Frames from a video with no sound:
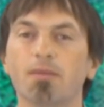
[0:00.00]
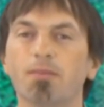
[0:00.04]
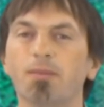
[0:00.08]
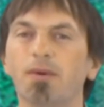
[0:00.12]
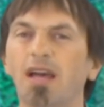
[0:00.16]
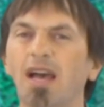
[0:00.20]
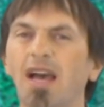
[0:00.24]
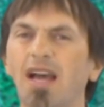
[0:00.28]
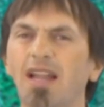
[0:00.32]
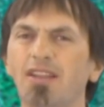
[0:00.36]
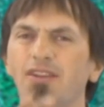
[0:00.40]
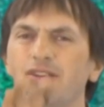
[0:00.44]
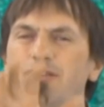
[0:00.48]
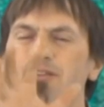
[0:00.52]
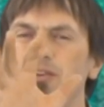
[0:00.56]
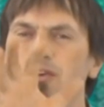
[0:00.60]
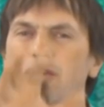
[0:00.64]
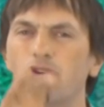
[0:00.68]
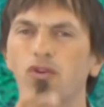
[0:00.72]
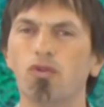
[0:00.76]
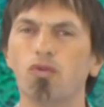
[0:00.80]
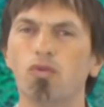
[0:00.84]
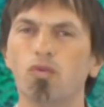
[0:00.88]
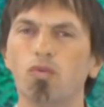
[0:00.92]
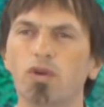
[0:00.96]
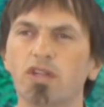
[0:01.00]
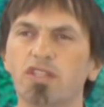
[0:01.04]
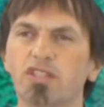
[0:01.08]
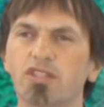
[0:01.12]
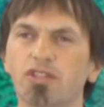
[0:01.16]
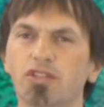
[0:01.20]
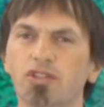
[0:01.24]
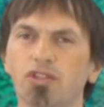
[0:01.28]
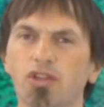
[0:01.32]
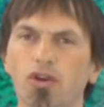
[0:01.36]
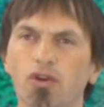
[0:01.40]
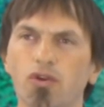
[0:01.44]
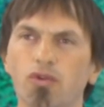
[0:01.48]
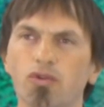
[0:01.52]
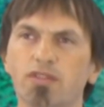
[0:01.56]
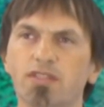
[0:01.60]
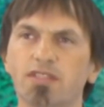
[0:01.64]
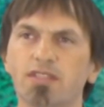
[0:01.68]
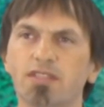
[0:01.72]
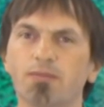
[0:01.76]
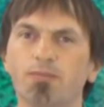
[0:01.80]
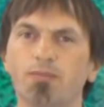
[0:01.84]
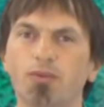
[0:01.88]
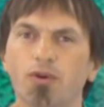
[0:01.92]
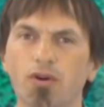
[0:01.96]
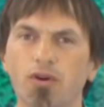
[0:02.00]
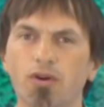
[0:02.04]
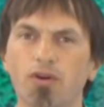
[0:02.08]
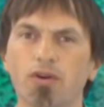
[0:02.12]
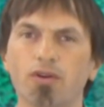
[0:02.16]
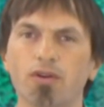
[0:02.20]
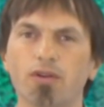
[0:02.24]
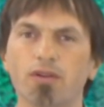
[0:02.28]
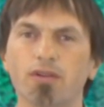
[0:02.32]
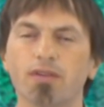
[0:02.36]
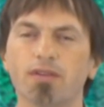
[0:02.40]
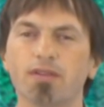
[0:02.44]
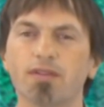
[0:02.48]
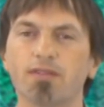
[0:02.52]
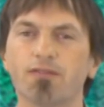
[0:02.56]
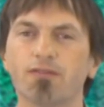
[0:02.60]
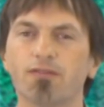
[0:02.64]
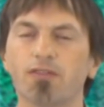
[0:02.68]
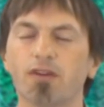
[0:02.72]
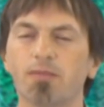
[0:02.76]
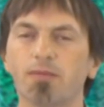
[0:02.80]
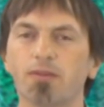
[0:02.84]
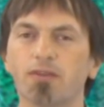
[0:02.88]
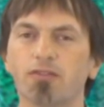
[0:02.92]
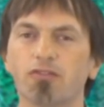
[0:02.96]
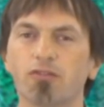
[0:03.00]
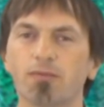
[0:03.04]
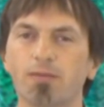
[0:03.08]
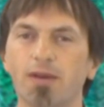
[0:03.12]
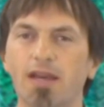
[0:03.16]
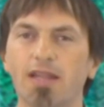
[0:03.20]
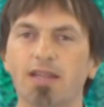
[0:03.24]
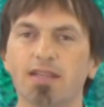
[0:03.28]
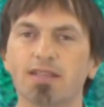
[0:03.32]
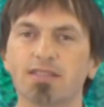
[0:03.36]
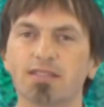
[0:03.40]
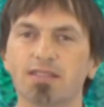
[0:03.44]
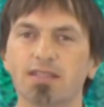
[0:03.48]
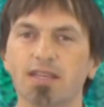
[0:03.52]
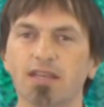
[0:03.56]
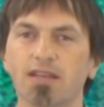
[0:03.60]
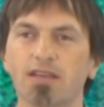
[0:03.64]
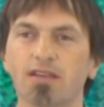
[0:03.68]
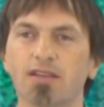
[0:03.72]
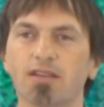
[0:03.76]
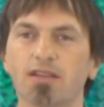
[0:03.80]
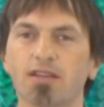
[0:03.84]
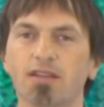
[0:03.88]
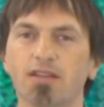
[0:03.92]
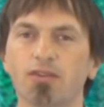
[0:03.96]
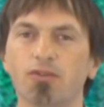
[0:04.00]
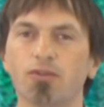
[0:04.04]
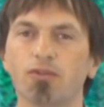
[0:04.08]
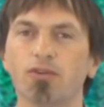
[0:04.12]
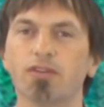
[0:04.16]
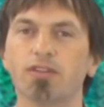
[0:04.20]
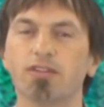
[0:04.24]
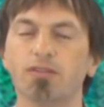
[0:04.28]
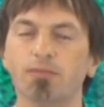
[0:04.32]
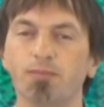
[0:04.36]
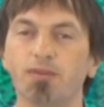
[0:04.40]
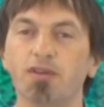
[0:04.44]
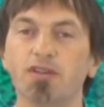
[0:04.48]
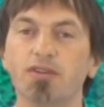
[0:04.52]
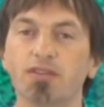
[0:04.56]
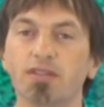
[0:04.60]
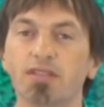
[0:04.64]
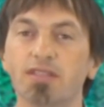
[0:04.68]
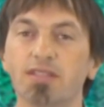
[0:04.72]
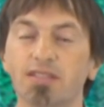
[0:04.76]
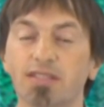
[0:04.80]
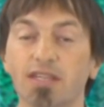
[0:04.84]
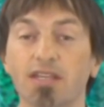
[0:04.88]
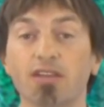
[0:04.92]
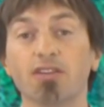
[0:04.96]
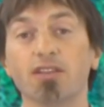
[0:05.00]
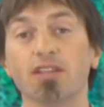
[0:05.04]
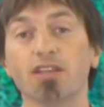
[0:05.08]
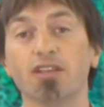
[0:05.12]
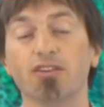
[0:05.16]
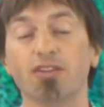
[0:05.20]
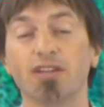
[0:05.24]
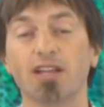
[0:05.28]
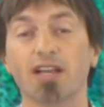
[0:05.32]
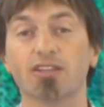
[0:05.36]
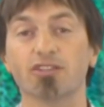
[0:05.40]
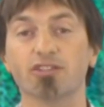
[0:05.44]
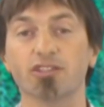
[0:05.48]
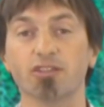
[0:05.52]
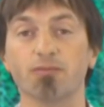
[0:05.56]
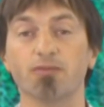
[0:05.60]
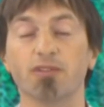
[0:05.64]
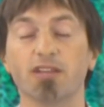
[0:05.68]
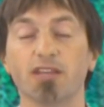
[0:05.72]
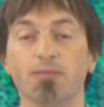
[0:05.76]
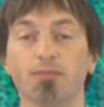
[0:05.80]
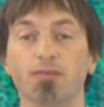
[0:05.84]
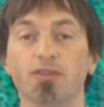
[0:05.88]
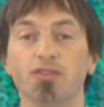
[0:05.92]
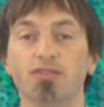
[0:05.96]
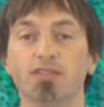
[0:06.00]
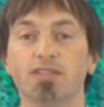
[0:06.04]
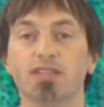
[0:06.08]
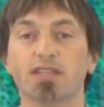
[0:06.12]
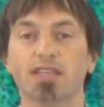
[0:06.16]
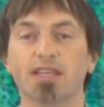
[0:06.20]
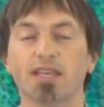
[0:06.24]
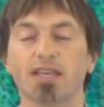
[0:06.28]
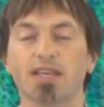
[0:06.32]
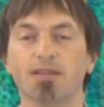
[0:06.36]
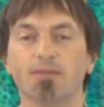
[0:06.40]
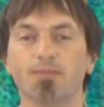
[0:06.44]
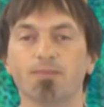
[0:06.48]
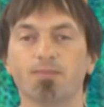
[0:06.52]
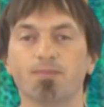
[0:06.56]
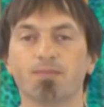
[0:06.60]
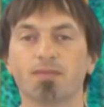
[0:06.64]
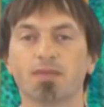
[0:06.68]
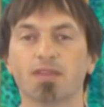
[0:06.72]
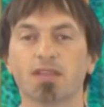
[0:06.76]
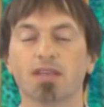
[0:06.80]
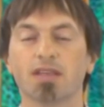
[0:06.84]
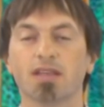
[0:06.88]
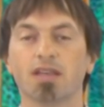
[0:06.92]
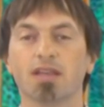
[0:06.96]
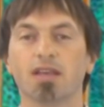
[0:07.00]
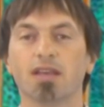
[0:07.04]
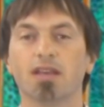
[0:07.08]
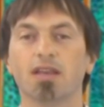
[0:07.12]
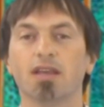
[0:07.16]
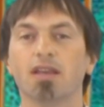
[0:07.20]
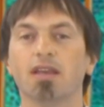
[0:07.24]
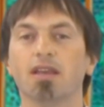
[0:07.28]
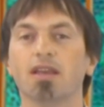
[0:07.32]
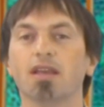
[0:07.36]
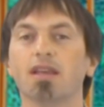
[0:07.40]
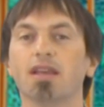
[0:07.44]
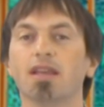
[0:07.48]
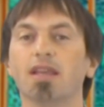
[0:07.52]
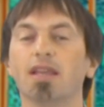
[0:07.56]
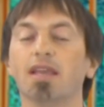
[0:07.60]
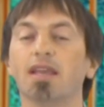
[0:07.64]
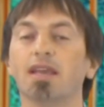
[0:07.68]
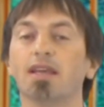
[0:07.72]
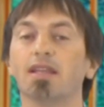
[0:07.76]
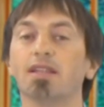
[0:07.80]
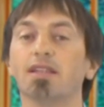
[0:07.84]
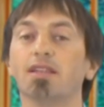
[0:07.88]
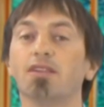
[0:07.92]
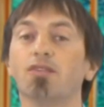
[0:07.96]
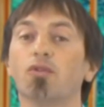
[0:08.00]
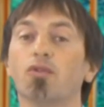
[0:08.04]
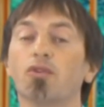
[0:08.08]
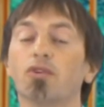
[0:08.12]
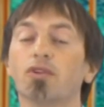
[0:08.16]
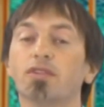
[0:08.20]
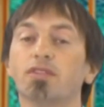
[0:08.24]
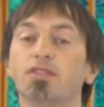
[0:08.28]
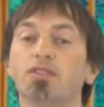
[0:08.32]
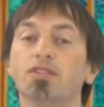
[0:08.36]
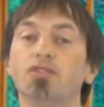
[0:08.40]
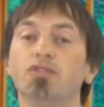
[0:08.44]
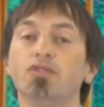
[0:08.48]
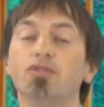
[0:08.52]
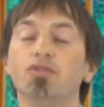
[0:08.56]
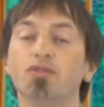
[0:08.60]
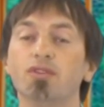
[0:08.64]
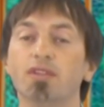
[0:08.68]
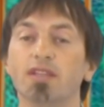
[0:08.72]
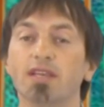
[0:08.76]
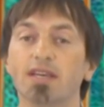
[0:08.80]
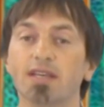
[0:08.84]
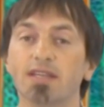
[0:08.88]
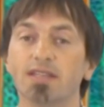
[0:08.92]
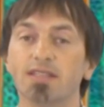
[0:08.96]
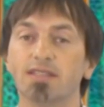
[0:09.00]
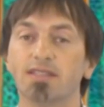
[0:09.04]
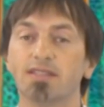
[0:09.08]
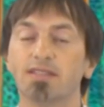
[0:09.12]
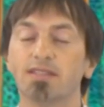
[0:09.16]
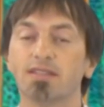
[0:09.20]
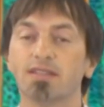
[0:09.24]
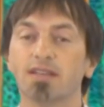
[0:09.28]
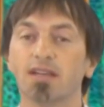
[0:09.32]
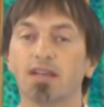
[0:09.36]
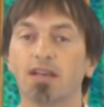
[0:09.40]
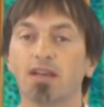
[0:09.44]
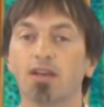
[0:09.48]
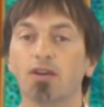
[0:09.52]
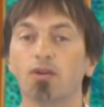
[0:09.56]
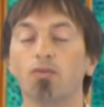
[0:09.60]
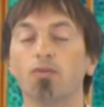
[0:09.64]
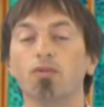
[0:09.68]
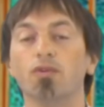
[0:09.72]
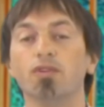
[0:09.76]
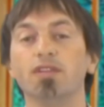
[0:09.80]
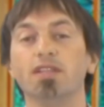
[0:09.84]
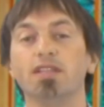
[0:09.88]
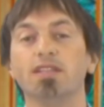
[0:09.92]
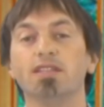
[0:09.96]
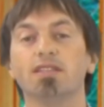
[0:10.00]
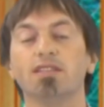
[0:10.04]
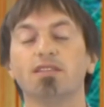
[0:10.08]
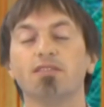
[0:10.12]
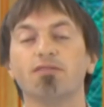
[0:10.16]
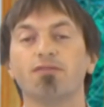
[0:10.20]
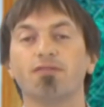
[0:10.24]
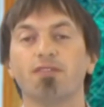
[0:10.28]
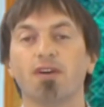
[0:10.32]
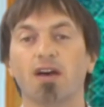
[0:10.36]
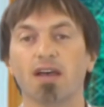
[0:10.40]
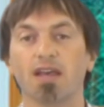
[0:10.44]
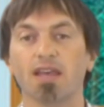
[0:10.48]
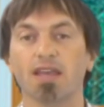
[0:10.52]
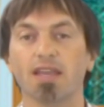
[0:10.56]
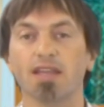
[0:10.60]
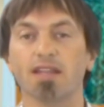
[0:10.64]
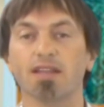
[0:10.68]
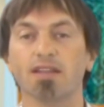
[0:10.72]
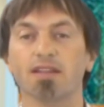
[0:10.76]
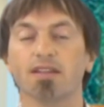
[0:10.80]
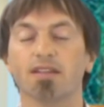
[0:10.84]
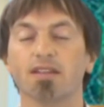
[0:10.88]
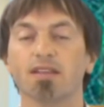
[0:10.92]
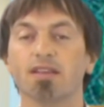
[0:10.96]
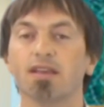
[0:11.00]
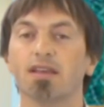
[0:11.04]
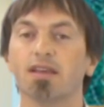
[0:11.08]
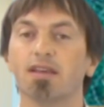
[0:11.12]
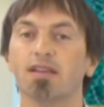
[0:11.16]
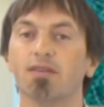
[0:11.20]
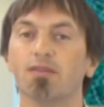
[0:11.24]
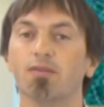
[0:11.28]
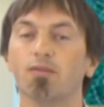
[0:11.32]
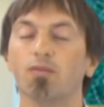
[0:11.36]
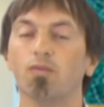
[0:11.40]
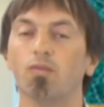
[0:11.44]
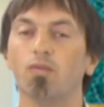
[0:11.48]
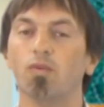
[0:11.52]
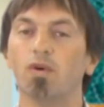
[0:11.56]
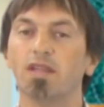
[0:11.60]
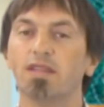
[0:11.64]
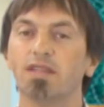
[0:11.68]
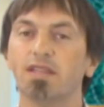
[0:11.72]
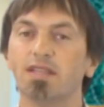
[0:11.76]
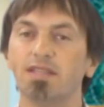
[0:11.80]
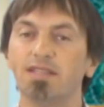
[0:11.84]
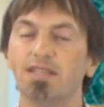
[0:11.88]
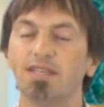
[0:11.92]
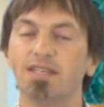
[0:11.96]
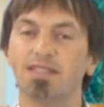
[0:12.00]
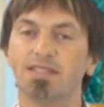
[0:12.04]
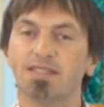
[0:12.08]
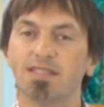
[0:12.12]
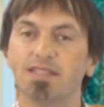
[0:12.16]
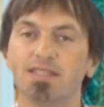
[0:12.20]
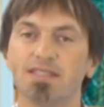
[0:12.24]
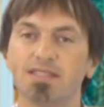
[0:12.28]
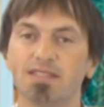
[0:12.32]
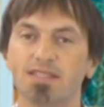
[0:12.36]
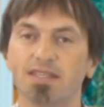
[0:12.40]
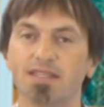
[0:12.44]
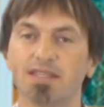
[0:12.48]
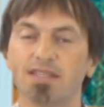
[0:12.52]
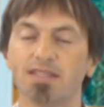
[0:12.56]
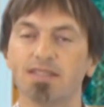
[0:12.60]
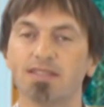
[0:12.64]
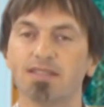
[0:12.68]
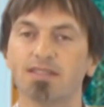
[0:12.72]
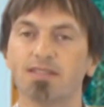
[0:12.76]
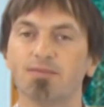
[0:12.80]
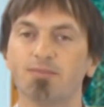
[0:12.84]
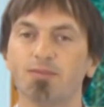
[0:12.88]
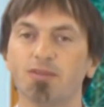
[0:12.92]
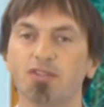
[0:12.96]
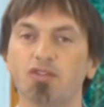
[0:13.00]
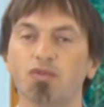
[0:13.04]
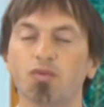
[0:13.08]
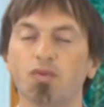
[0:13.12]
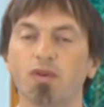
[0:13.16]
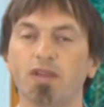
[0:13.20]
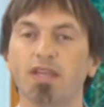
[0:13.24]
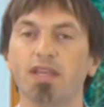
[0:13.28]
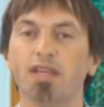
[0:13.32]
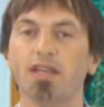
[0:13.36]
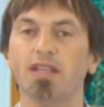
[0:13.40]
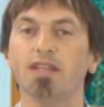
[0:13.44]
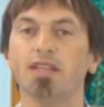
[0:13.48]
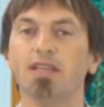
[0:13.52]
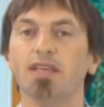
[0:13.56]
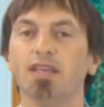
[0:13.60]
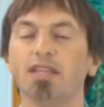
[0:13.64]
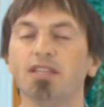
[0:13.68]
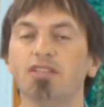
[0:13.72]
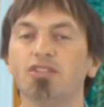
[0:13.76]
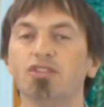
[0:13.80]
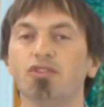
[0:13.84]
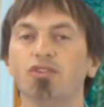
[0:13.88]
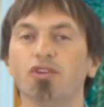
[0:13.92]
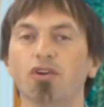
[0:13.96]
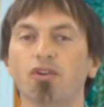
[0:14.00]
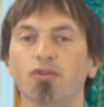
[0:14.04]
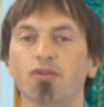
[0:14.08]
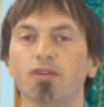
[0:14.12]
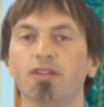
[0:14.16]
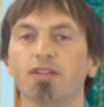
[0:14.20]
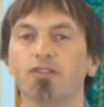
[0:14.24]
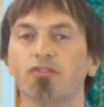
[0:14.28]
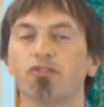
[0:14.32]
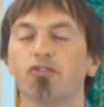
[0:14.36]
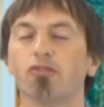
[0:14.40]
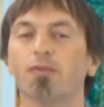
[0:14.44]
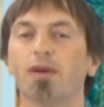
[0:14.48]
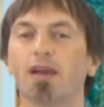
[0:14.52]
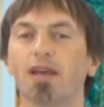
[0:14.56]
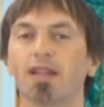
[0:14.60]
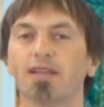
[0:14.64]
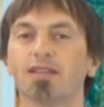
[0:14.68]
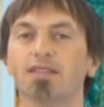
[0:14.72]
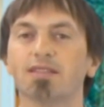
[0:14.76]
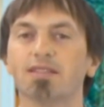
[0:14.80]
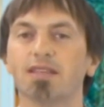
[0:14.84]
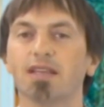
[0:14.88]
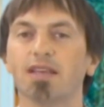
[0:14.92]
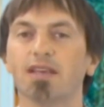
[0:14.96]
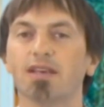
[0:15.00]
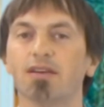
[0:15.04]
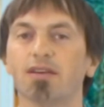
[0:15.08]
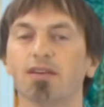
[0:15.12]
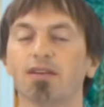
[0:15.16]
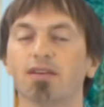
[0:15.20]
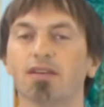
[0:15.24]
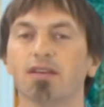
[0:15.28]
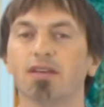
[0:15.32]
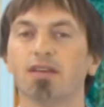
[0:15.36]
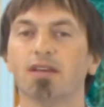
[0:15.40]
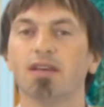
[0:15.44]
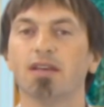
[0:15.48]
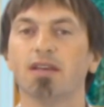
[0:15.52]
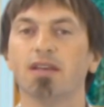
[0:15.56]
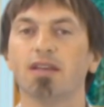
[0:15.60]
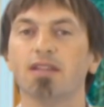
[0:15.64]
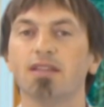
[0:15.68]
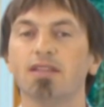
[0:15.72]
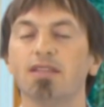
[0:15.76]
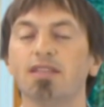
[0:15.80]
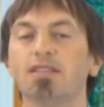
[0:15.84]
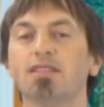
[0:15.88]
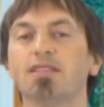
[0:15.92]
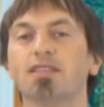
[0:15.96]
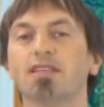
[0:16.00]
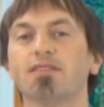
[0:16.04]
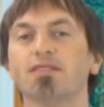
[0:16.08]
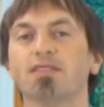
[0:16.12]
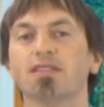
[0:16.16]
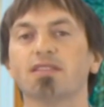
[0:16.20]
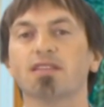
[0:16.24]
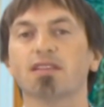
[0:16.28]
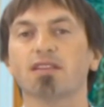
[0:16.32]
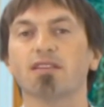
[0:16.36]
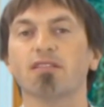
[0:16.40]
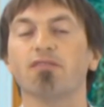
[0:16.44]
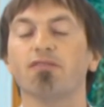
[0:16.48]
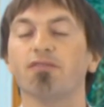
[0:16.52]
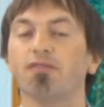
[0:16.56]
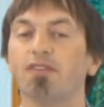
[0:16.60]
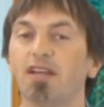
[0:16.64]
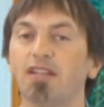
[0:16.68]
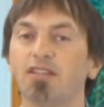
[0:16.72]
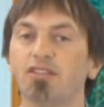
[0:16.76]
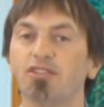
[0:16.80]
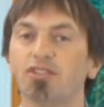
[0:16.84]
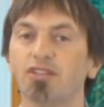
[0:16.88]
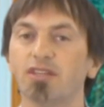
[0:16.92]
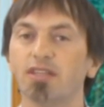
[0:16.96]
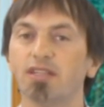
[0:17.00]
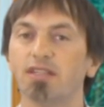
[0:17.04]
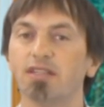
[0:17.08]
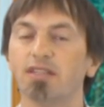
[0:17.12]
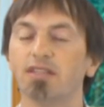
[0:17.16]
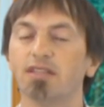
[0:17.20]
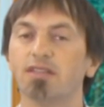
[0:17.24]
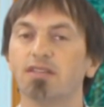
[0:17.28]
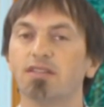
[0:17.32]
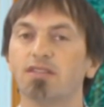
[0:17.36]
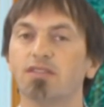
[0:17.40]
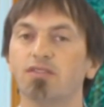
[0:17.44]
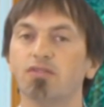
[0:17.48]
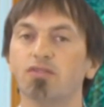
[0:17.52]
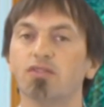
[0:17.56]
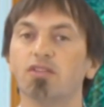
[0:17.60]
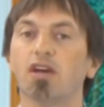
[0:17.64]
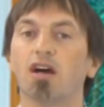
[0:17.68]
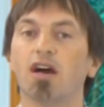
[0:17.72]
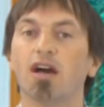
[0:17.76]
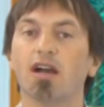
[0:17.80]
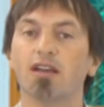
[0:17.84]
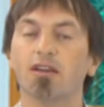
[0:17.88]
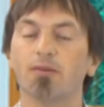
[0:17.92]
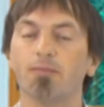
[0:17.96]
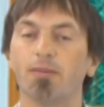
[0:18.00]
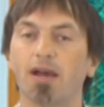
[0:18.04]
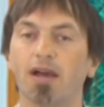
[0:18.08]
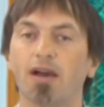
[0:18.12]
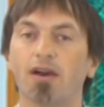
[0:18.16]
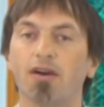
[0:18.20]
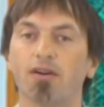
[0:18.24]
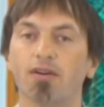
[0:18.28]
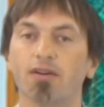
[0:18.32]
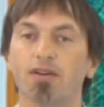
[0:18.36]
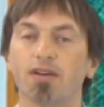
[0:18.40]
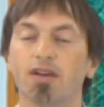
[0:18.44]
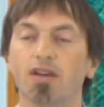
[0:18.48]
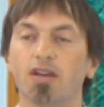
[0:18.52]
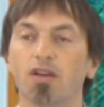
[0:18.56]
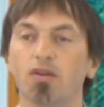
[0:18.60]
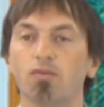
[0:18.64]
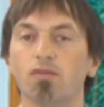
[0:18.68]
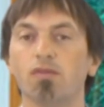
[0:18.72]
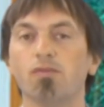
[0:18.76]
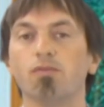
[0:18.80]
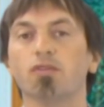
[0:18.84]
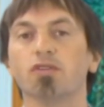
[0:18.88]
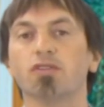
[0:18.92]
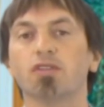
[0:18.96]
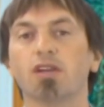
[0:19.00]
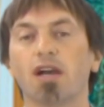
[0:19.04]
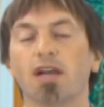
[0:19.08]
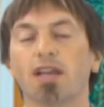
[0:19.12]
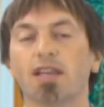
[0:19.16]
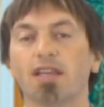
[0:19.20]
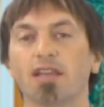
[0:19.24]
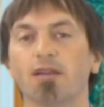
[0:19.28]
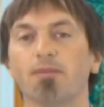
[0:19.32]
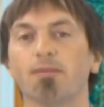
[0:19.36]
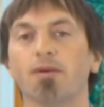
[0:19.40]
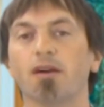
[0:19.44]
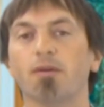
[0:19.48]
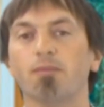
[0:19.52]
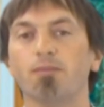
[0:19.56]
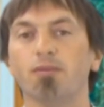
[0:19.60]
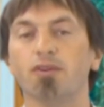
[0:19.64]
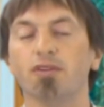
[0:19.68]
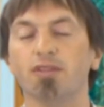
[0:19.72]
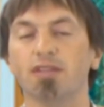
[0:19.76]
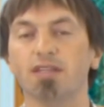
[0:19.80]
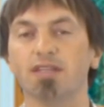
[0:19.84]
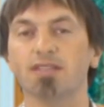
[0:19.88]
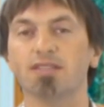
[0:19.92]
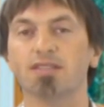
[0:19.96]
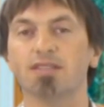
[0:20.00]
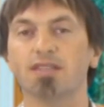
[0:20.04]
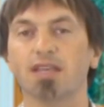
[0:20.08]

But how do you know which notes to pull from the chromatic scale in order to build a scale that you'd actually play music in? And in order to do this, we'll need to define what the distance is between each note in the chromatic scale. This gives us a convention to talk about when we're talking about building